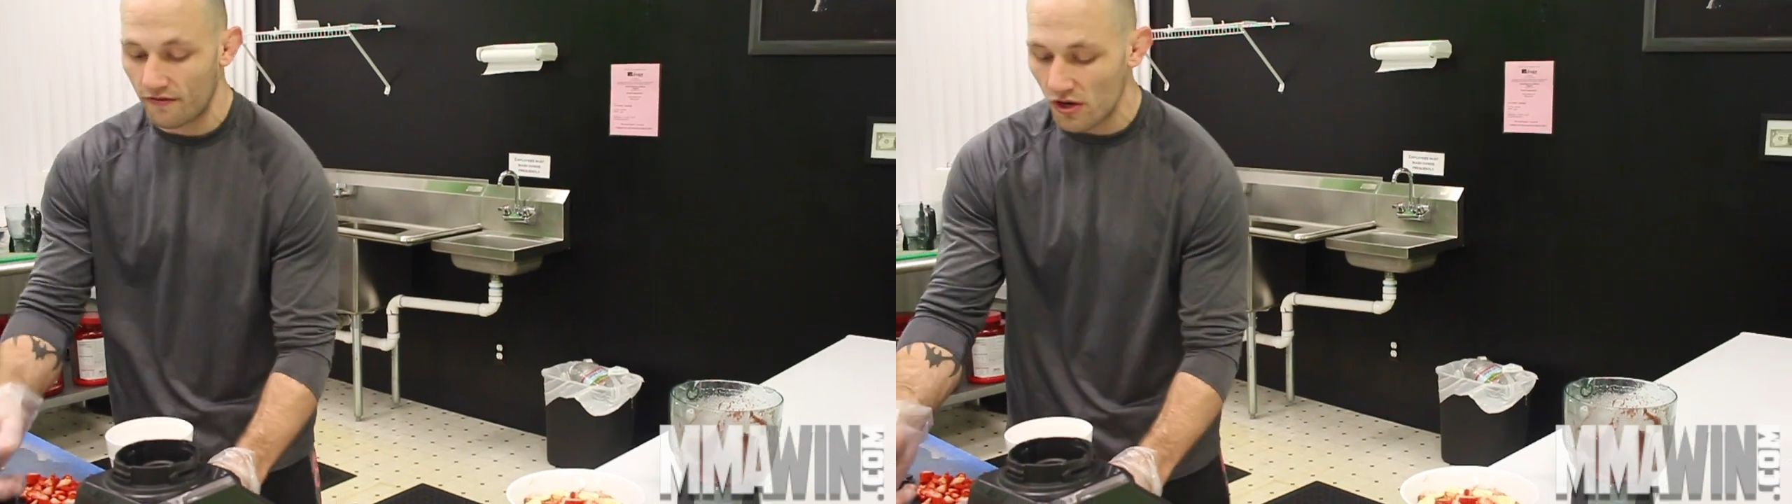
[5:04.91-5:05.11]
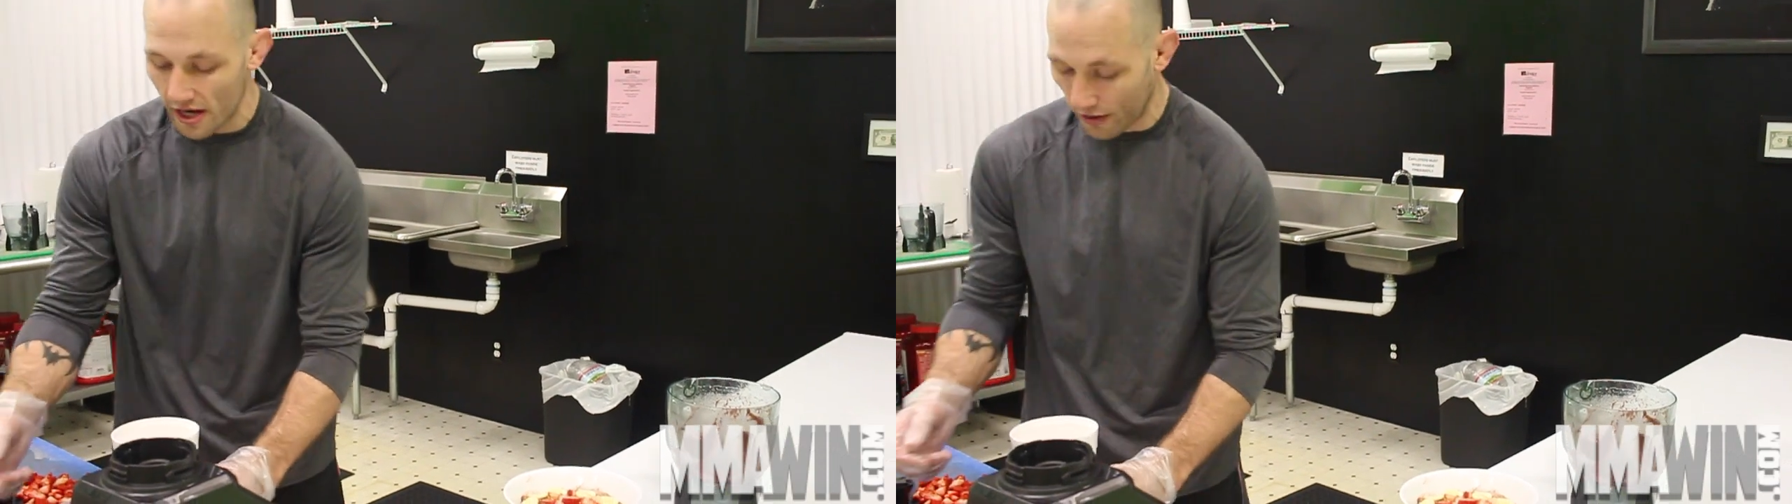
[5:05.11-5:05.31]

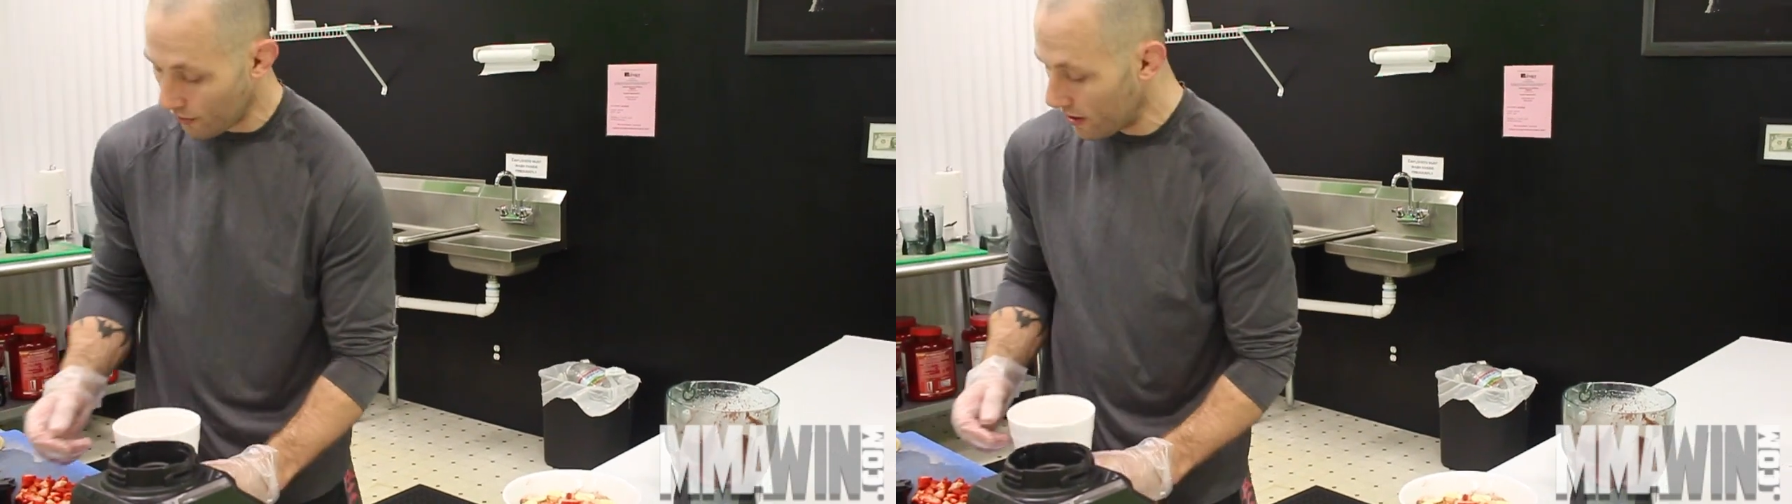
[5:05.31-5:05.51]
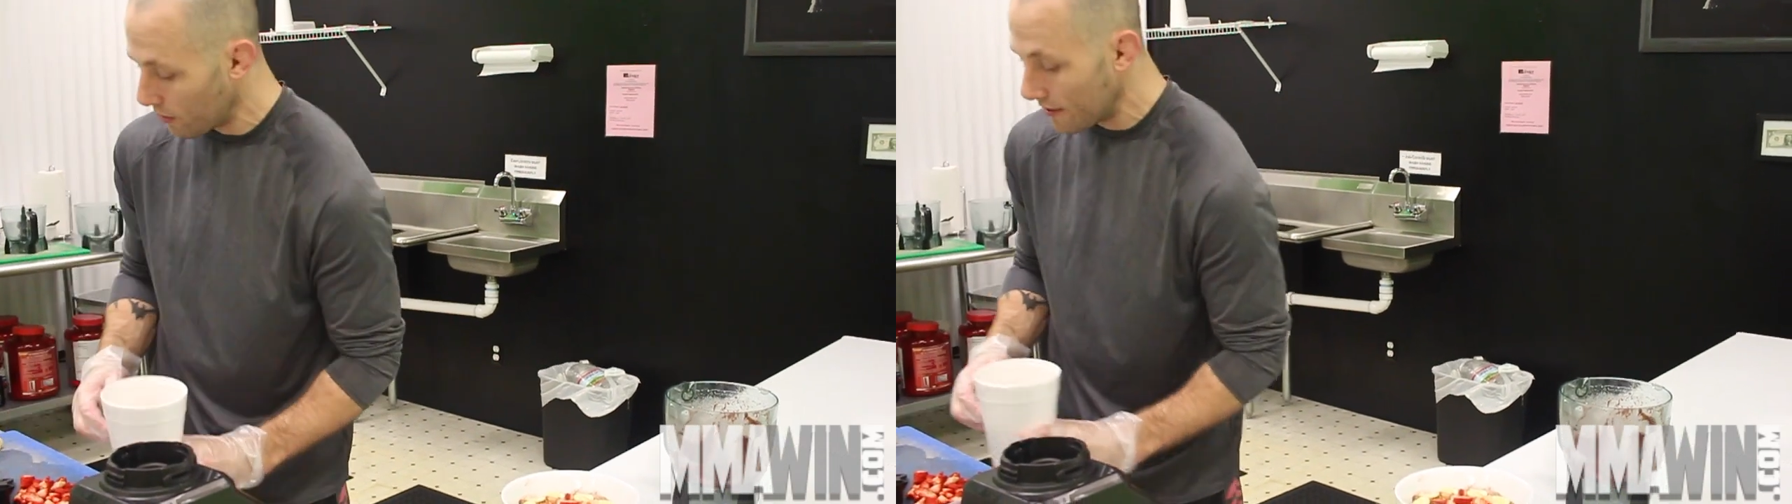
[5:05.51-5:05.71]
If you get a
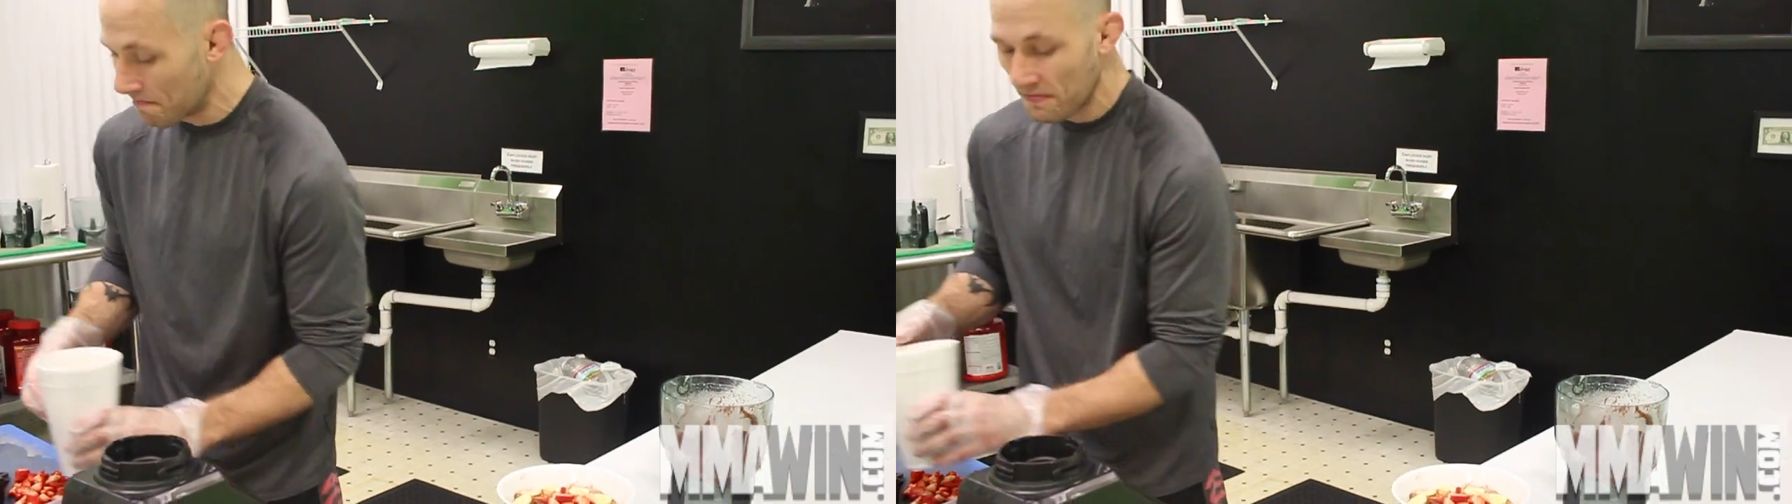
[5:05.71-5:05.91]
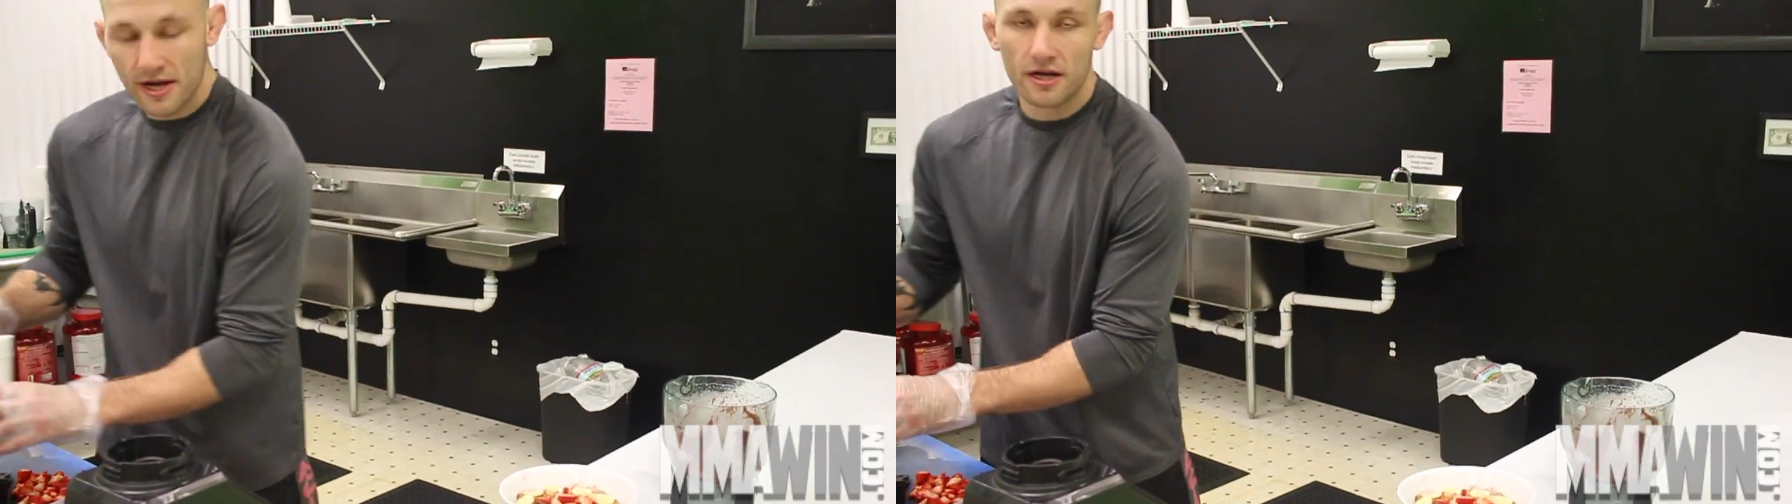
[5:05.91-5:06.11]
green one,
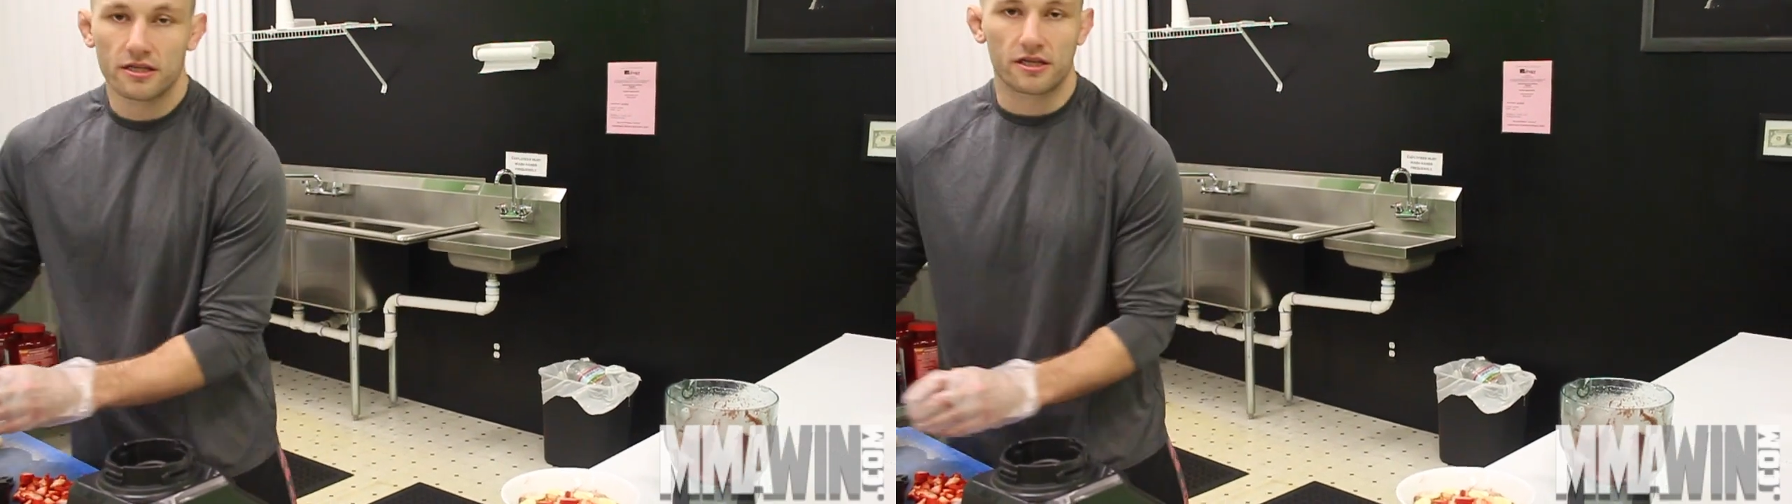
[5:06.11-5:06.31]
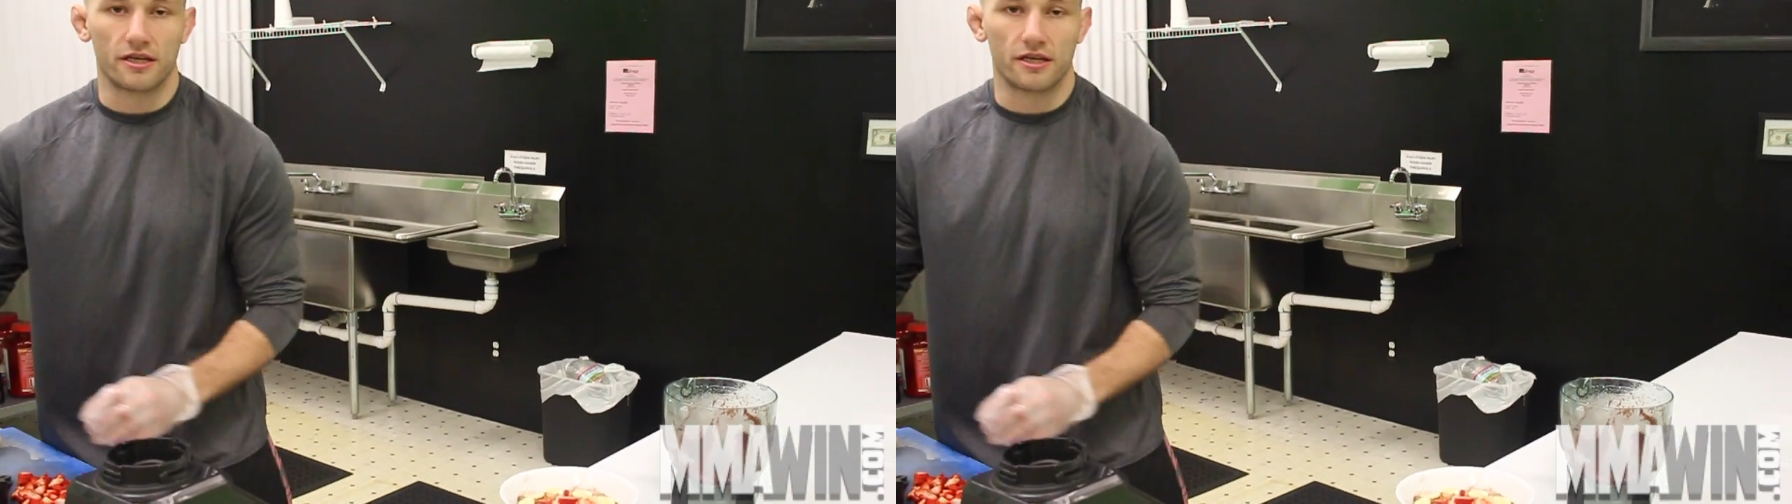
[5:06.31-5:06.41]
it's